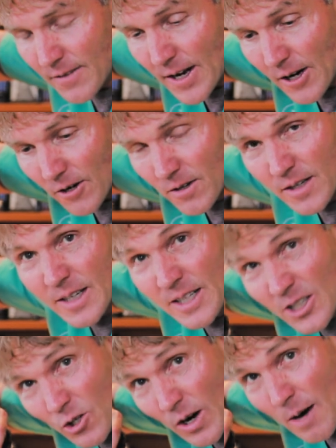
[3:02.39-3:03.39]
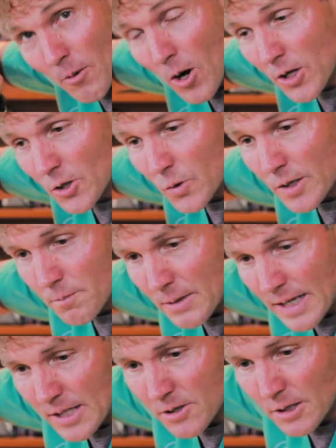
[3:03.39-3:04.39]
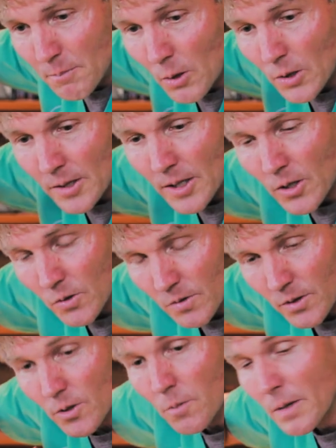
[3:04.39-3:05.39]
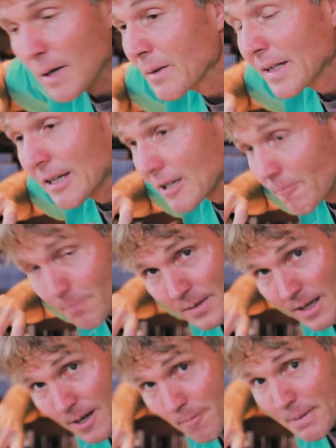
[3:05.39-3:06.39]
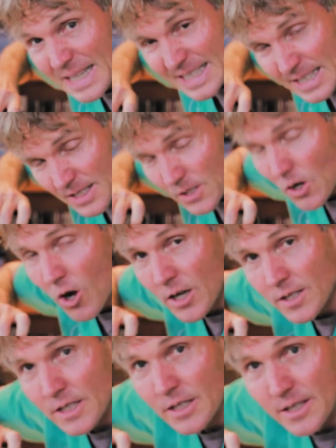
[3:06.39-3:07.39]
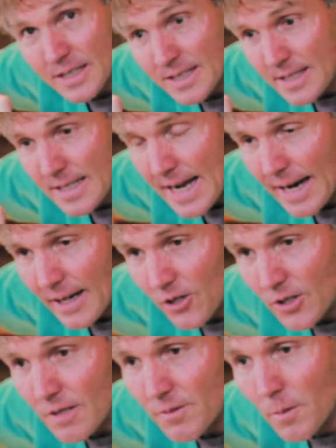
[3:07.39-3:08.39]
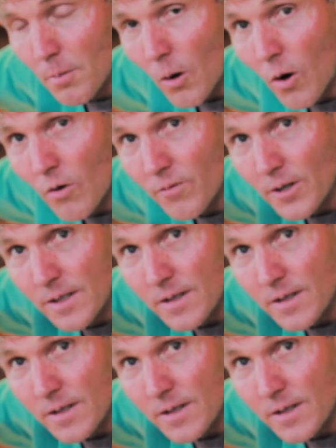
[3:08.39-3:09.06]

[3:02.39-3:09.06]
in there. Grab onto it, potentially pull it out. You know, maybe like a piece of sausage, a stick, or even a ball, for